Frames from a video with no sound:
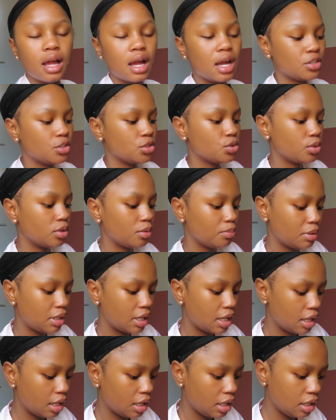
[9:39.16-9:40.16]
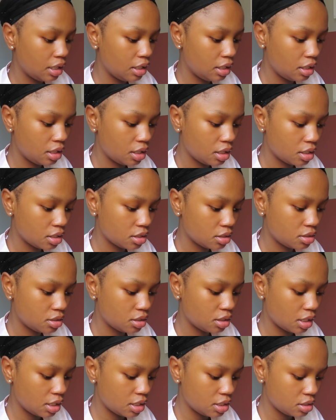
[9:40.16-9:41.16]
I just want to play
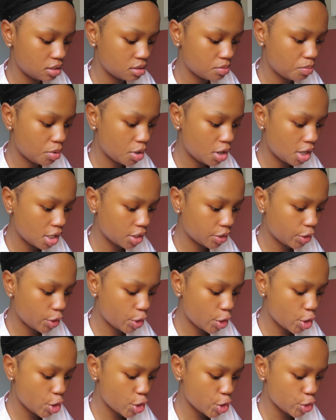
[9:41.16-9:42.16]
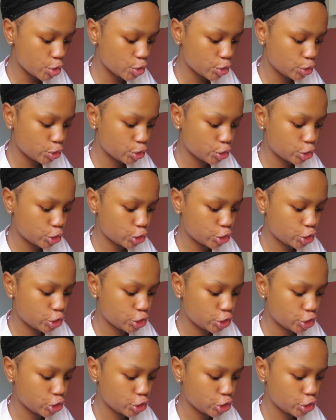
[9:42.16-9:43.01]
today's podcast